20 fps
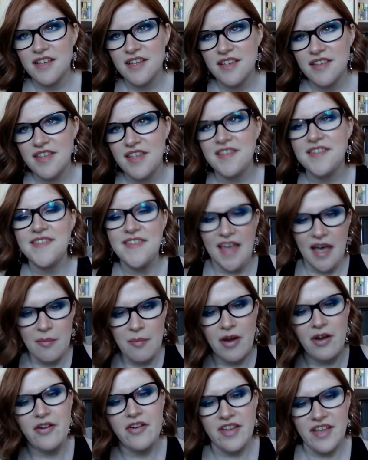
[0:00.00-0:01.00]
the
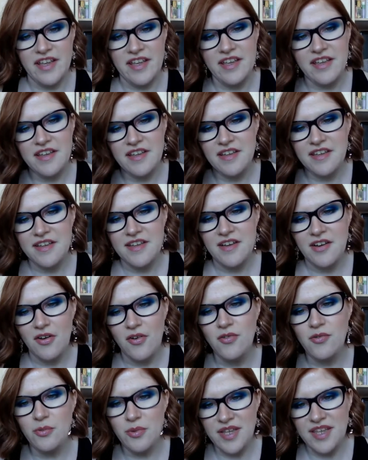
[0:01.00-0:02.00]
summary
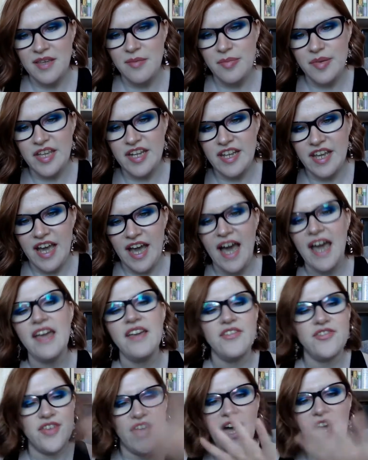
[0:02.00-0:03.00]
on Wikipedia.
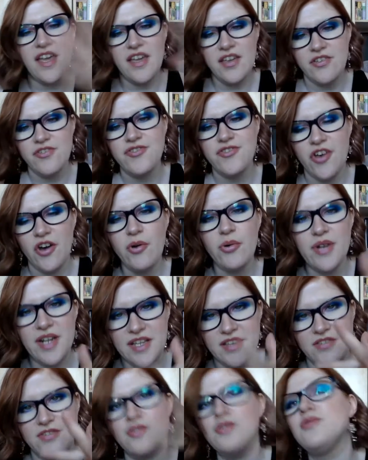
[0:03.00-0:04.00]
I showed
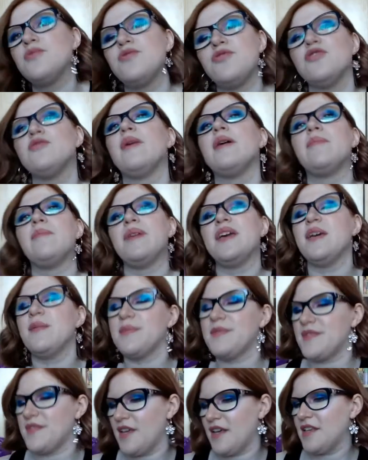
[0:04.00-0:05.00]
it to my
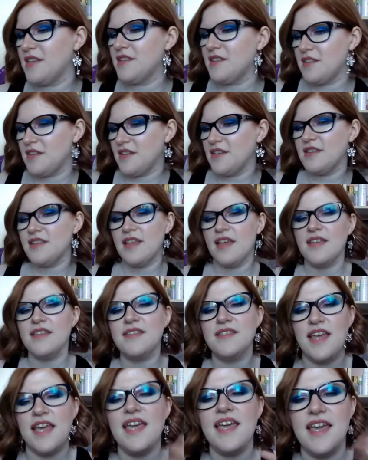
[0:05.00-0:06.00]
peeps, and
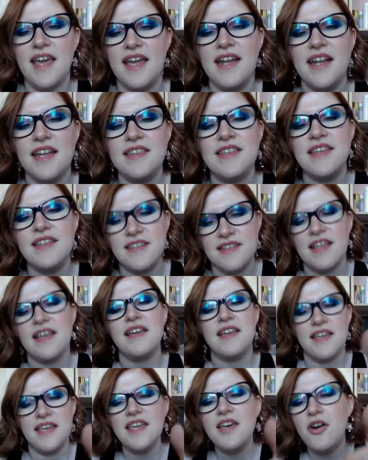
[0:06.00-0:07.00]
they can attest,
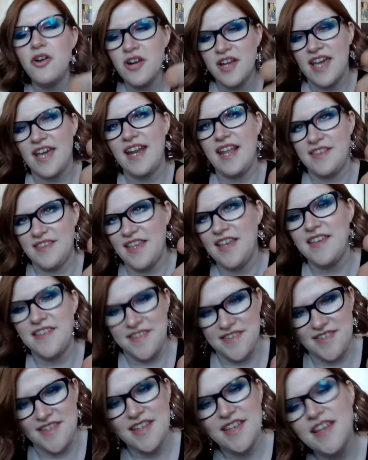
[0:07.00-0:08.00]
like Eeyore can
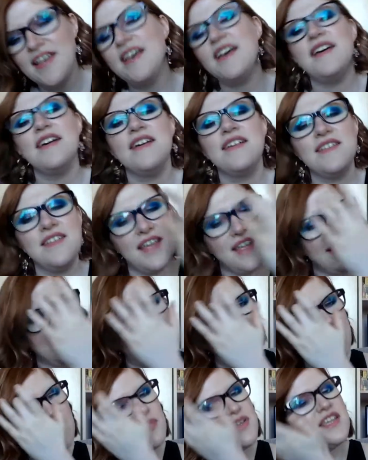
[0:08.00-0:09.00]
attest, that
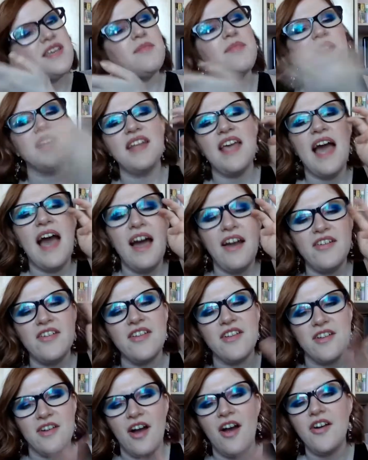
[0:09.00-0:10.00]

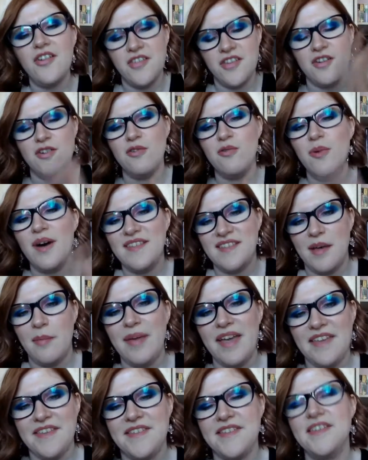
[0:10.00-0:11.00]
Wikipedia article was a
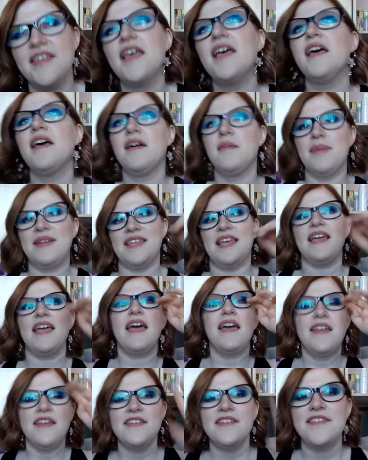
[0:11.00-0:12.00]
mess. But
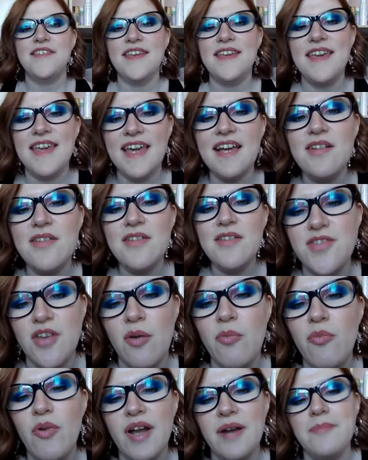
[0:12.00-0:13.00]
like, she kills
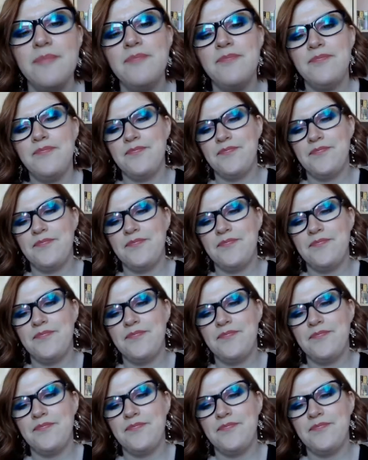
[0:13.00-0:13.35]
someone,